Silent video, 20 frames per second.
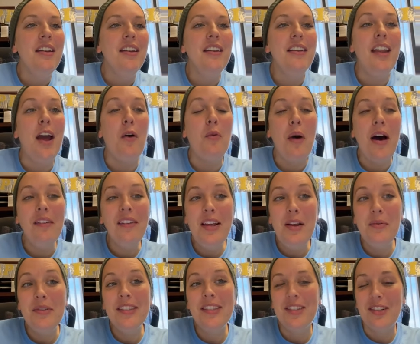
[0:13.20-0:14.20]
Now, while he
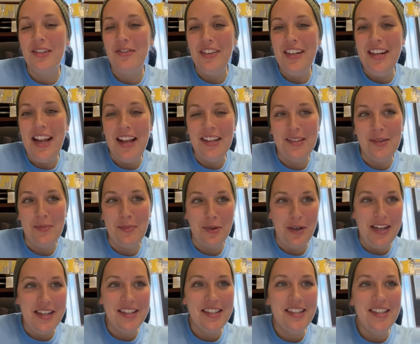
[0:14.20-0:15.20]
was serving as a
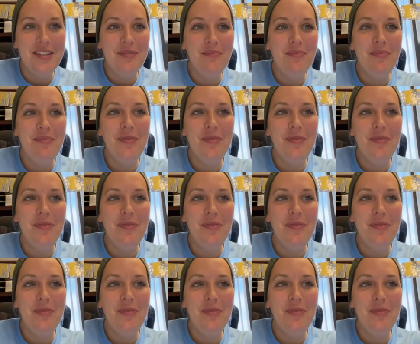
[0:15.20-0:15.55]
priest,